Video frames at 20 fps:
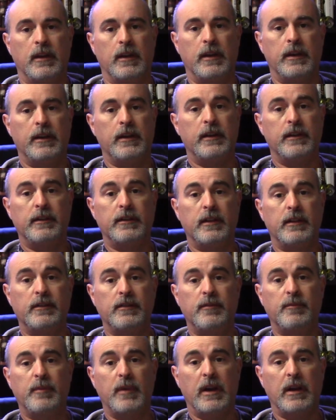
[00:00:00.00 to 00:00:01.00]
And it
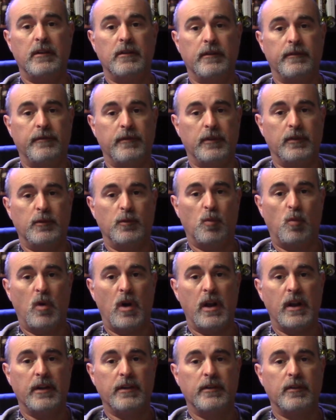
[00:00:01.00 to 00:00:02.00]
doesn't matter if it's
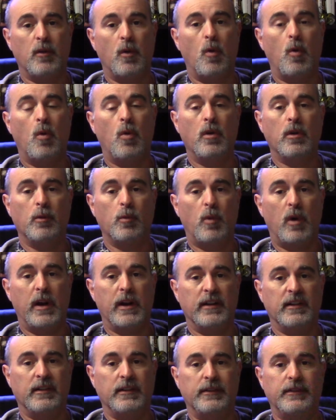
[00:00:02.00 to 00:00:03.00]
wired or
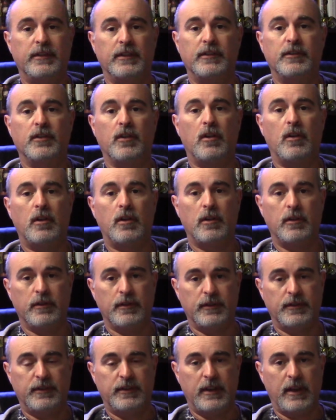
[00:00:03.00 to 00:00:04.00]
wireless, it's all
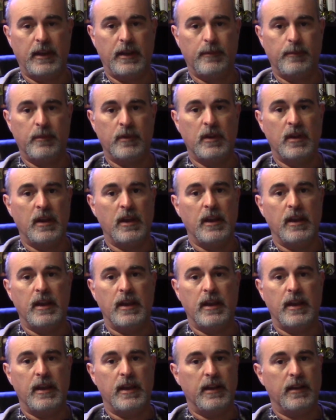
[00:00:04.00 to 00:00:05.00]
the same.
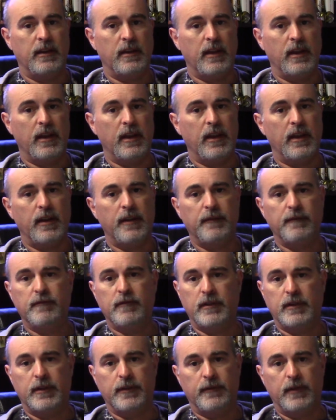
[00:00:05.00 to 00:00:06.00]
And
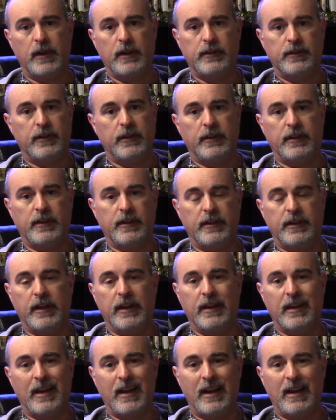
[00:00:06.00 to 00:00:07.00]
every device it could
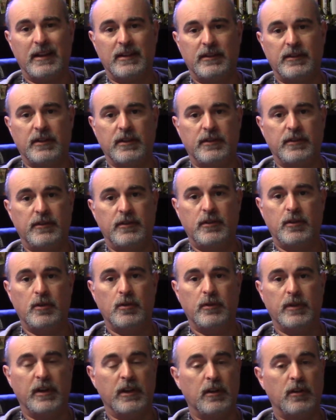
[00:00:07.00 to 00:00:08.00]
get access
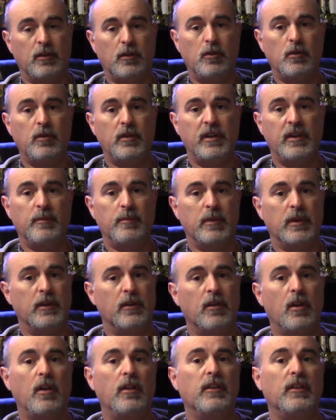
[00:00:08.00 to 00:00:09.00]
to, including but
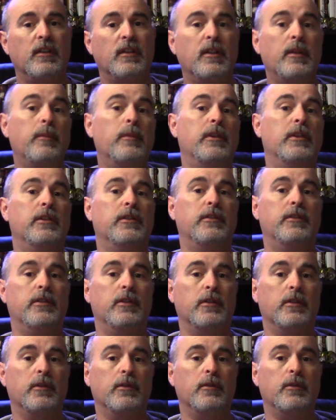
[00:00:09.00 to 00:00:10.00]
not limited
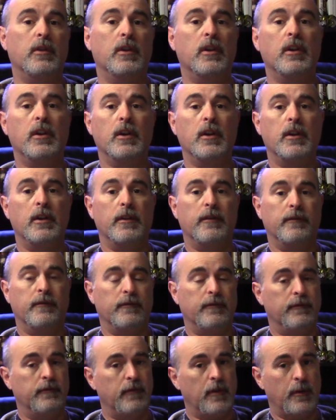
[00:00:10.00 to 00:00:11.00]
to,
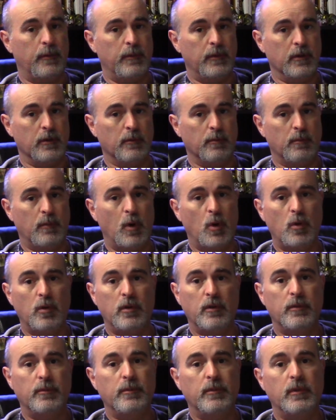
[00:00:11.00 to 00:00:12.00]
from your
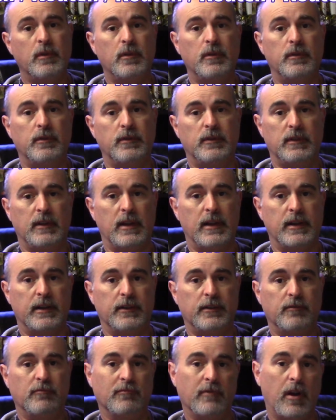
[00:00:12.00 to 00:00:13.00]
modem
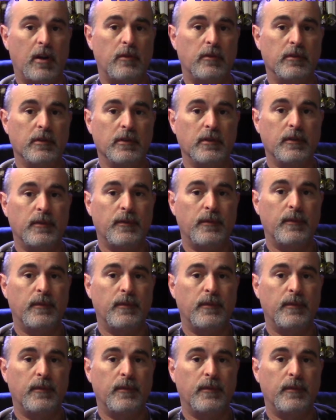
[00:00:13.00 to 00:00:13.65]
/ router,